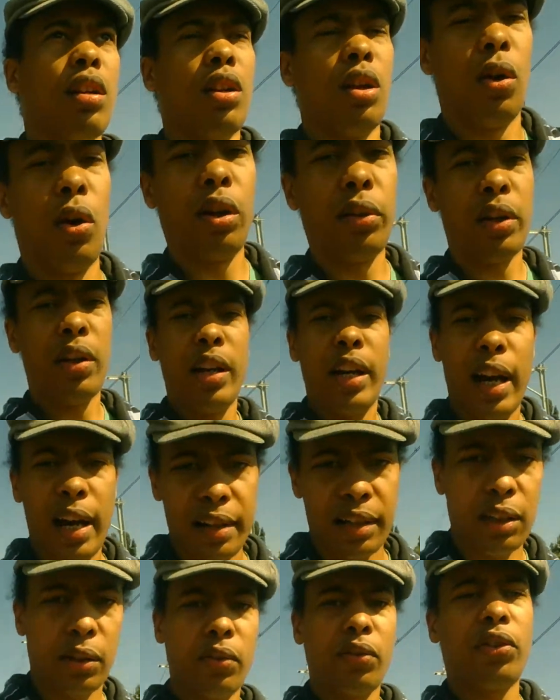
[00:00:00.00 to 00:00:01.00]
Hold on
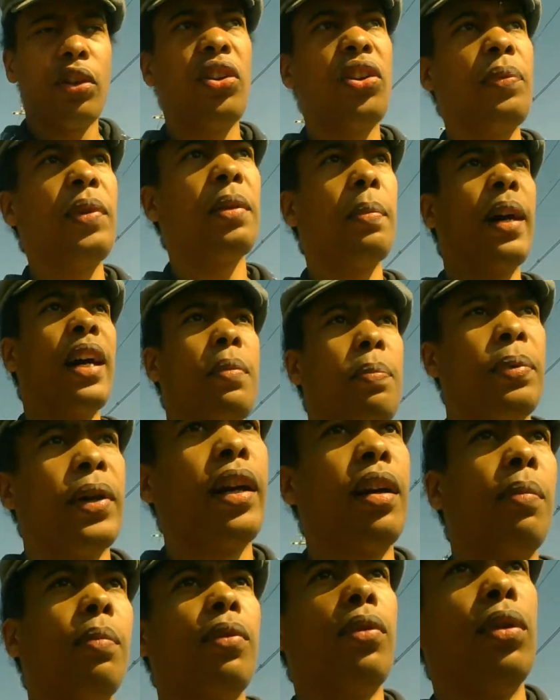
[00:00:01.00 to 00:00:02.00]
guys, I'll continue with my
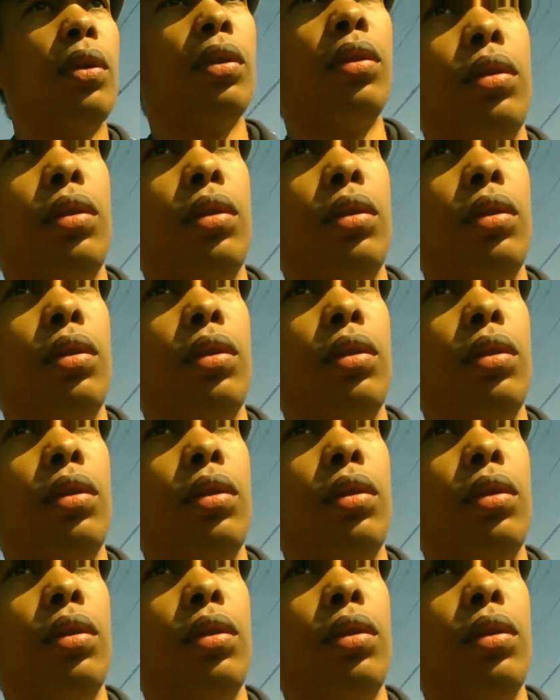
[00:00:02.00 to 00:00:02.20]
parable.